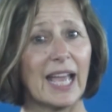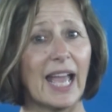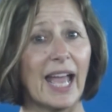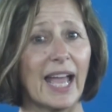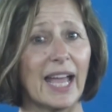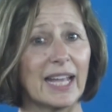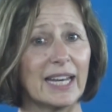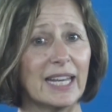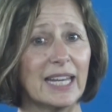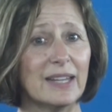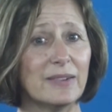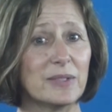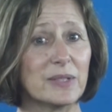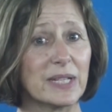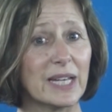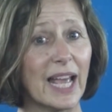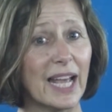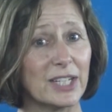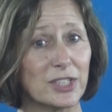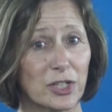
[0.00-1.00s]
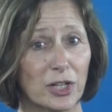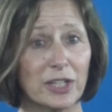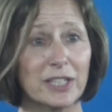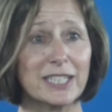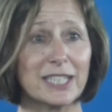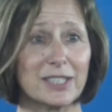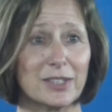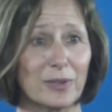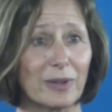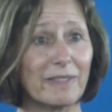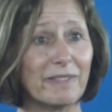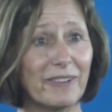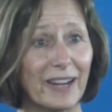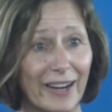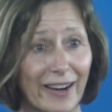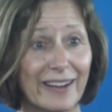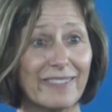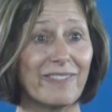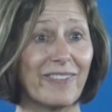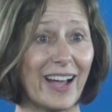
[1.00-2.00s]
And he had turned into a
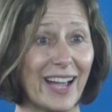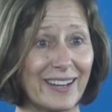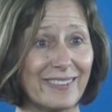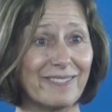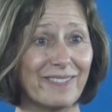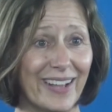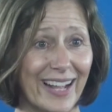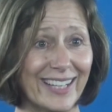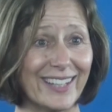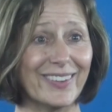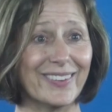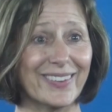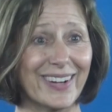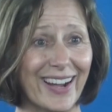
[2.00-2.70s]
very fine fellow.